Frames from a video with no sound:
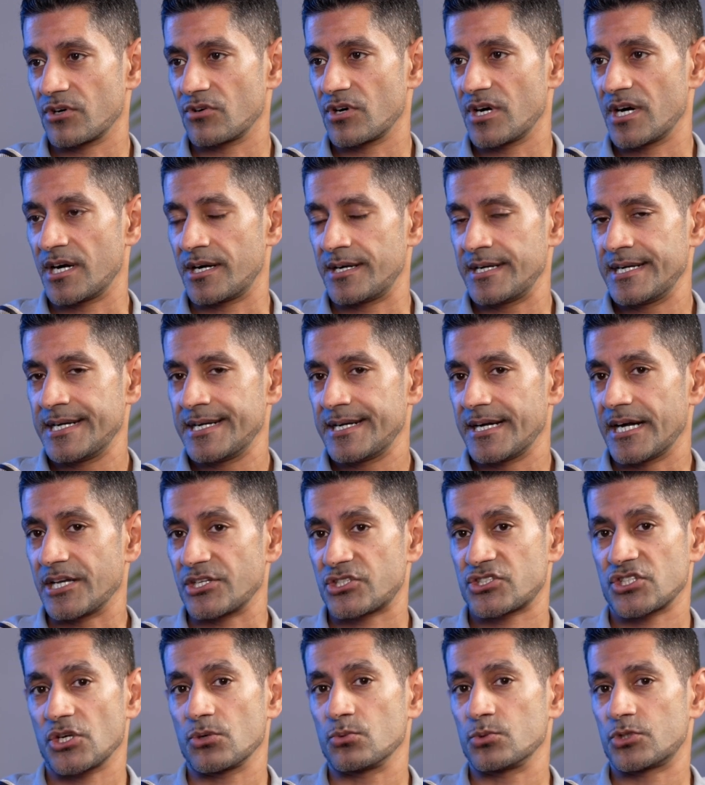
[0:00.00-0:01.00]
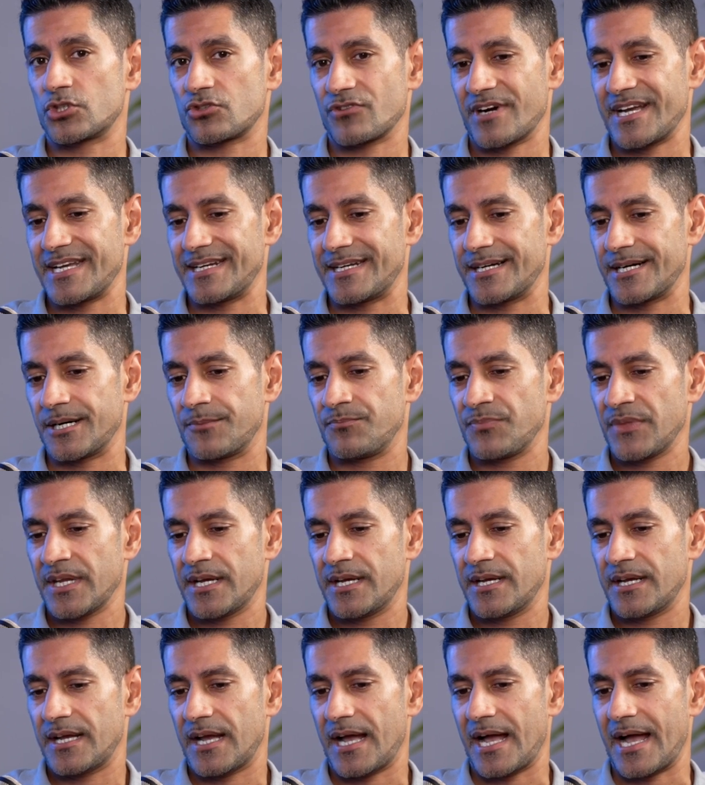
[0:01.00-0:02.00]
you're a sole trader,
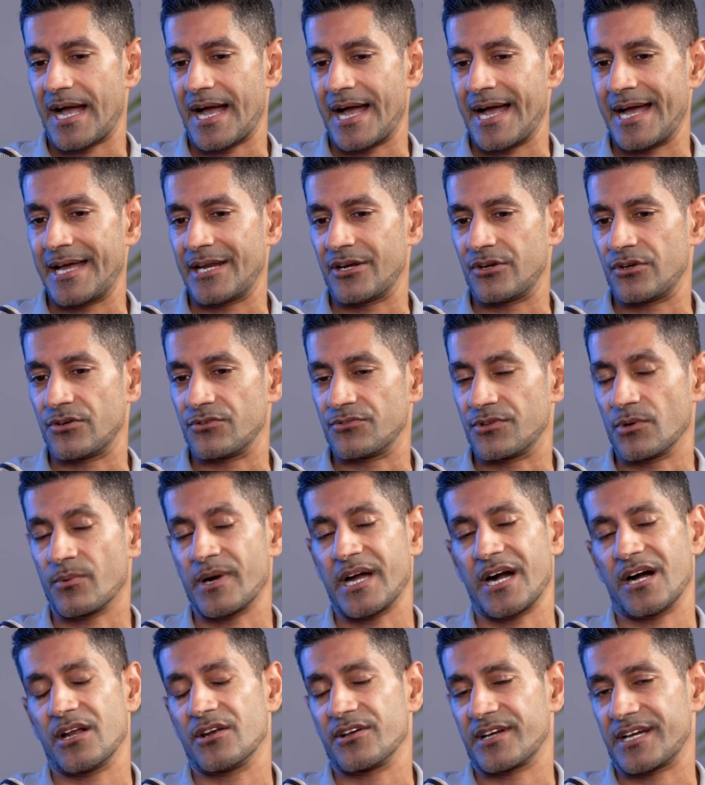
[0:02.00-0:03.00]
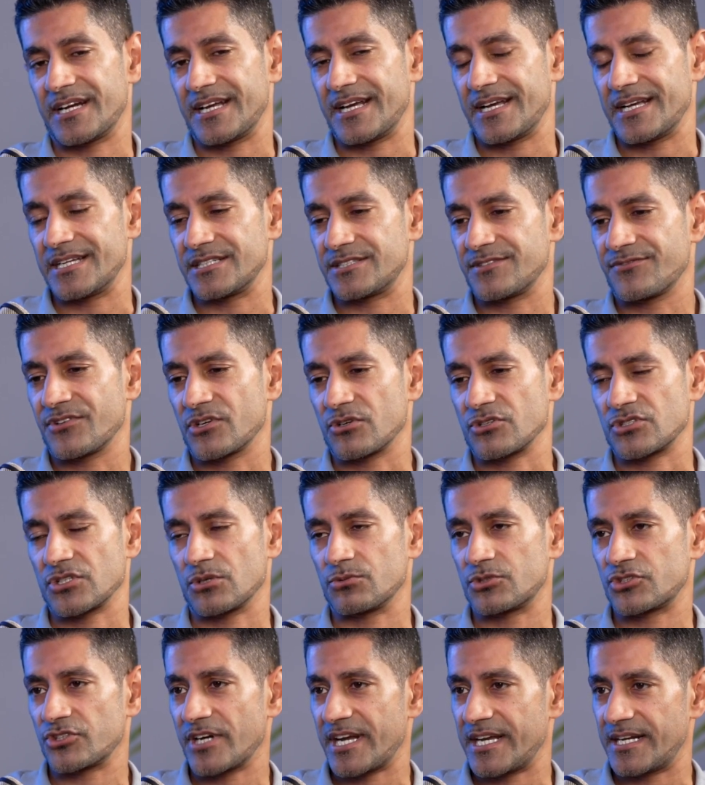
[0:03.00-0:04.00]
and the way I look at it is if you're a
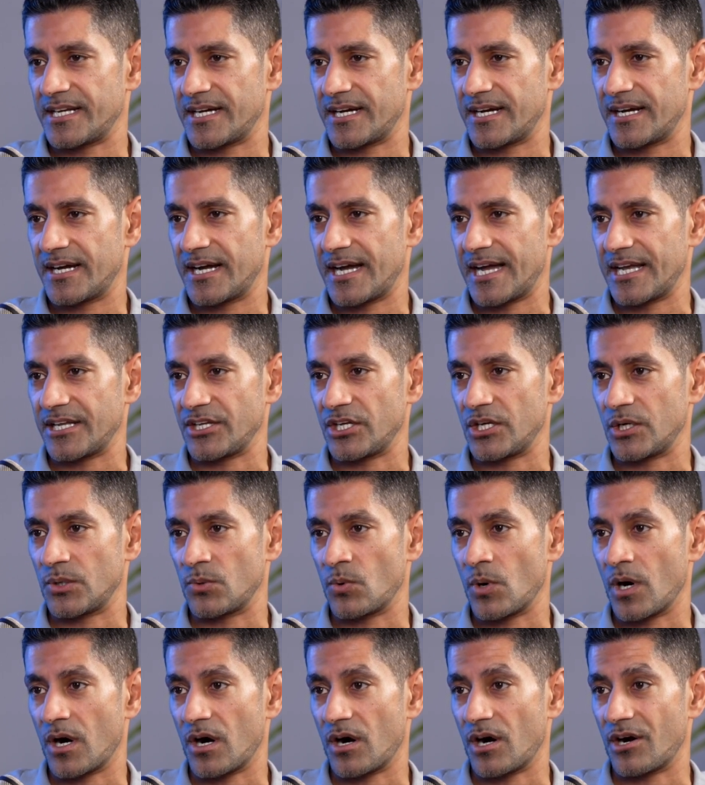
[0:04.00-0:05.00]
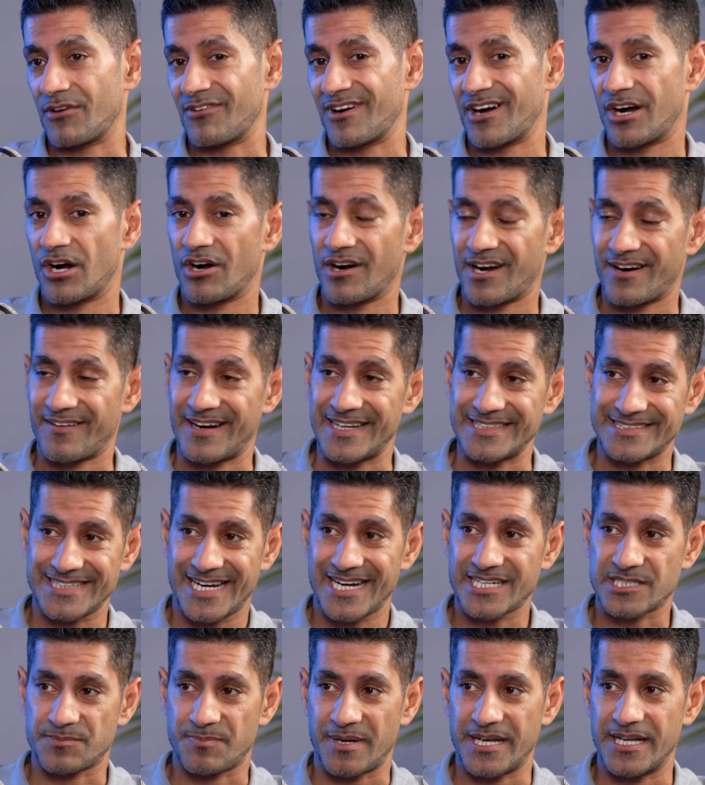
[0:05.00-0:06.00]
sole trader and you are a high rate
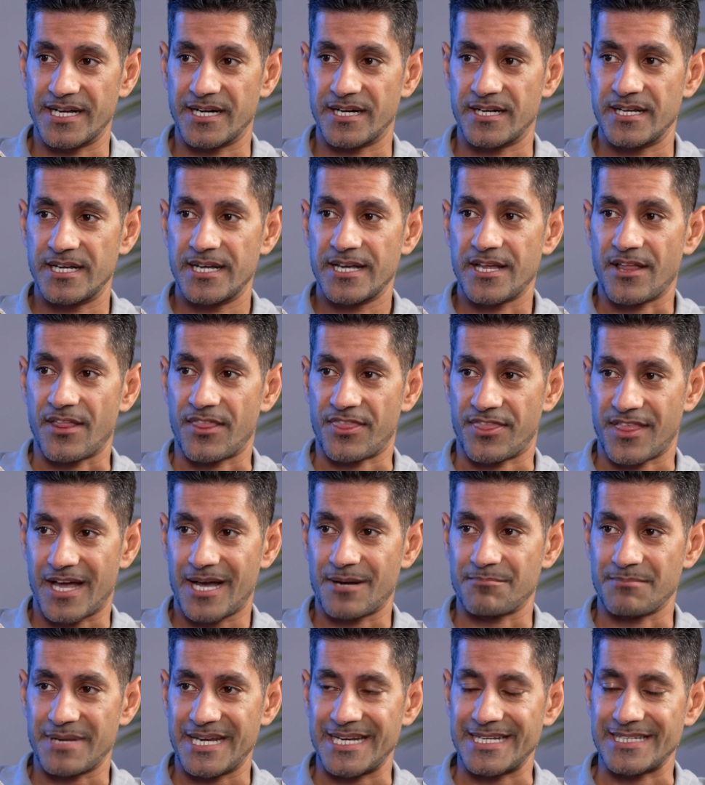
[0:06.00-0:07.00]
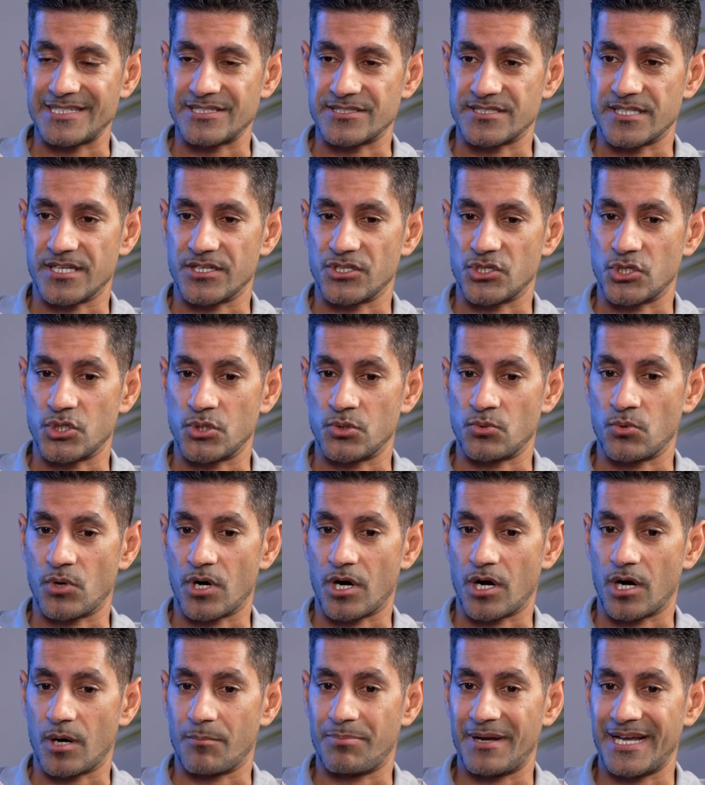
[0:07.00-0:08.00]
taxpayer, that means that you
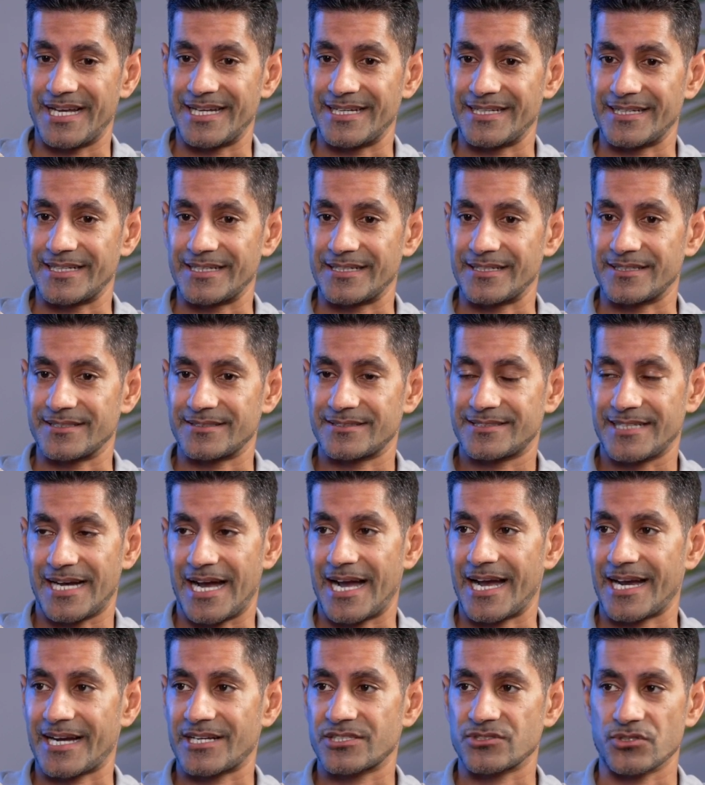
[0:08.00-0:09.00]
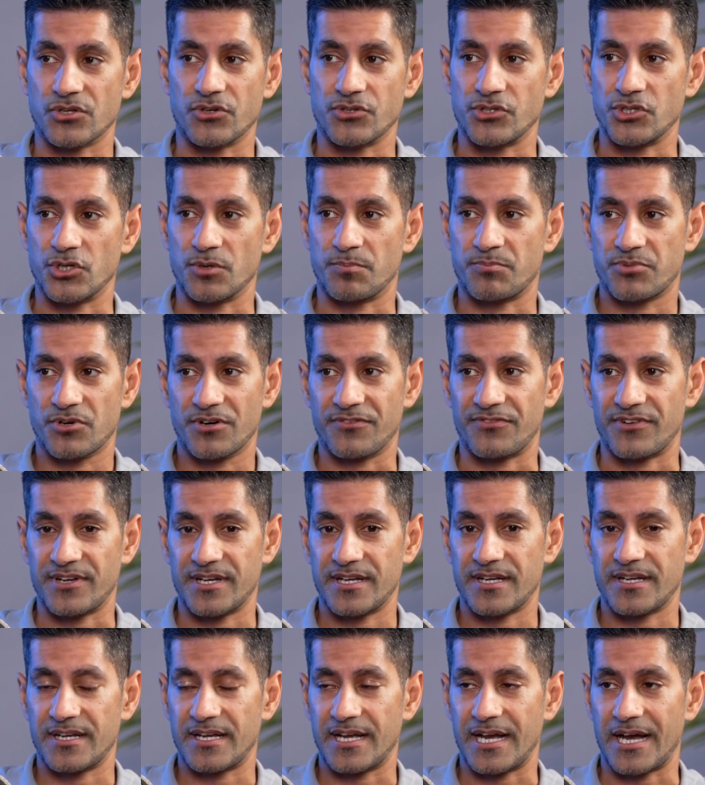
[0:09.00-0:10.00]
are paying tax on your
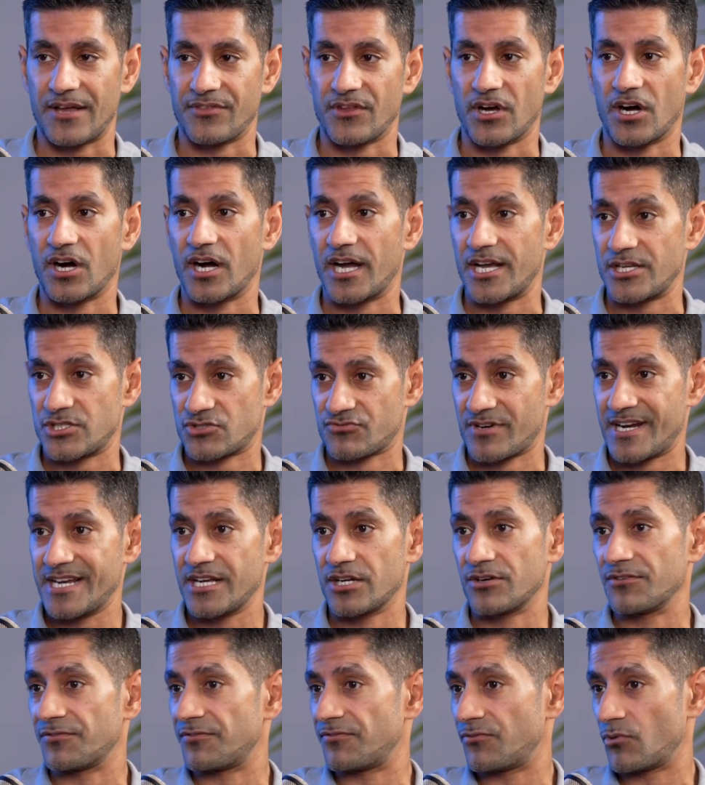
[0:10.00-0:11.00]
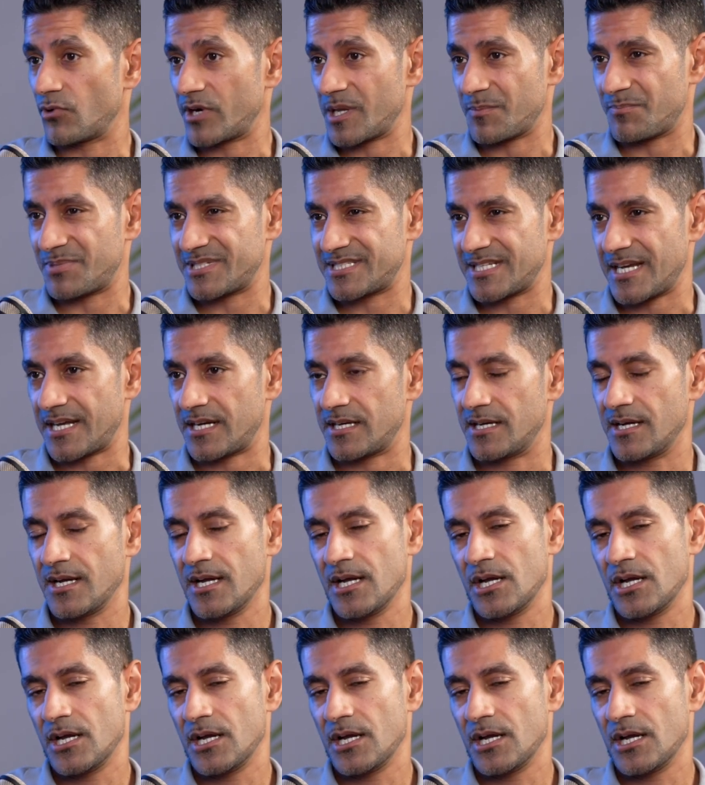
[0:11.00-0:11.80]
profit at the highest rate of 40%,